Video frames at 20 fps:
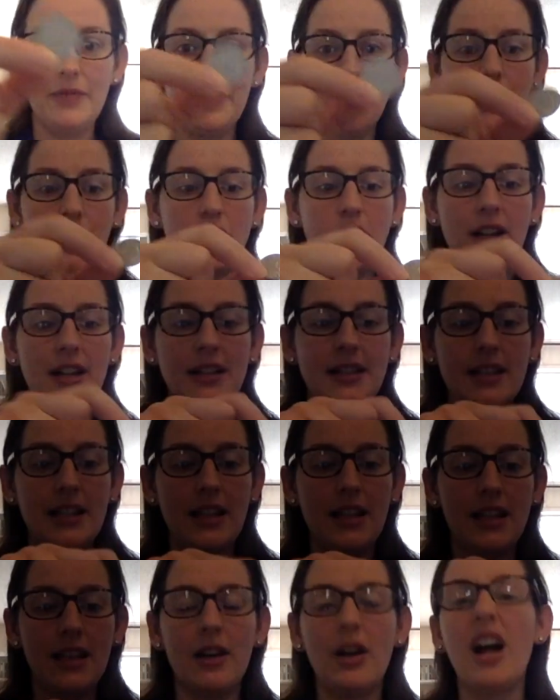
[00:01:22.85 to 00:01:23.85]
You're trying to
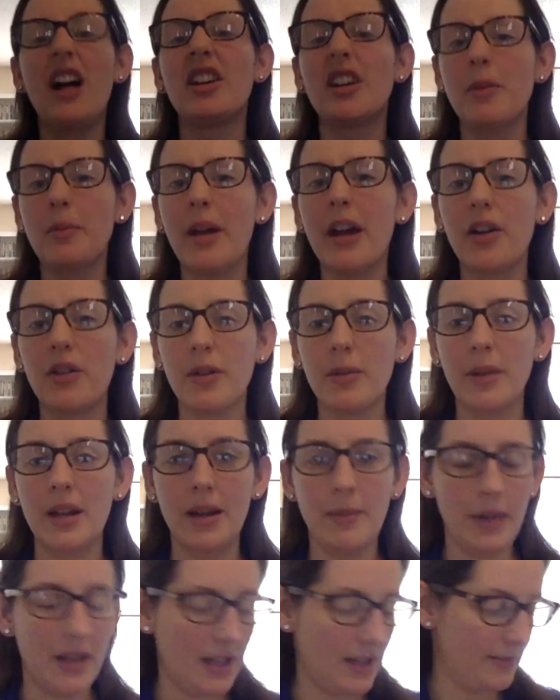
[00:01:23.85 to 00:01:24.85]
see. I'll compare them in a
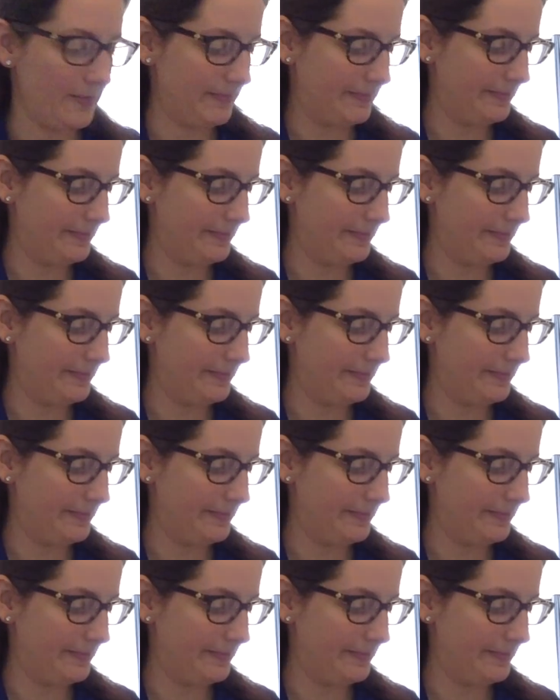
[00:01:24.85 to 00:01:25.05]
minute.